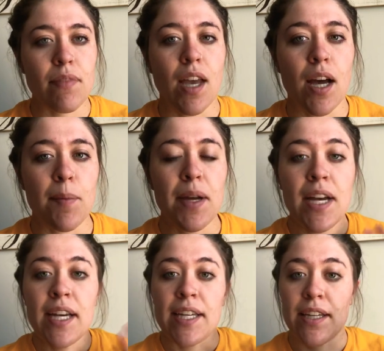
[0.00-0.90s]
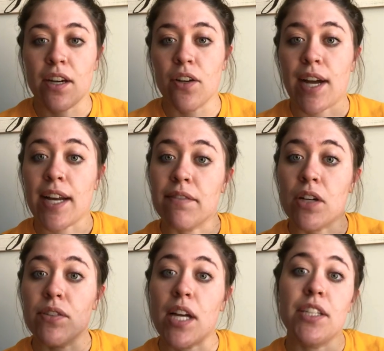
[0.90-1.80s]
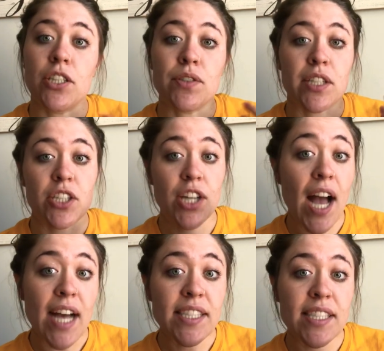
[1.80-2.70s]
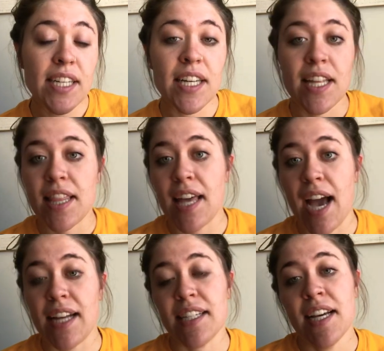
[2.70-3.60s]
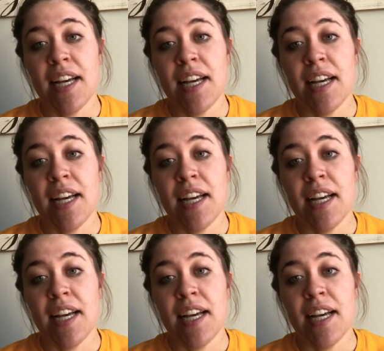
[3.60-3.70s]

And Iago kind of goes on to suggest that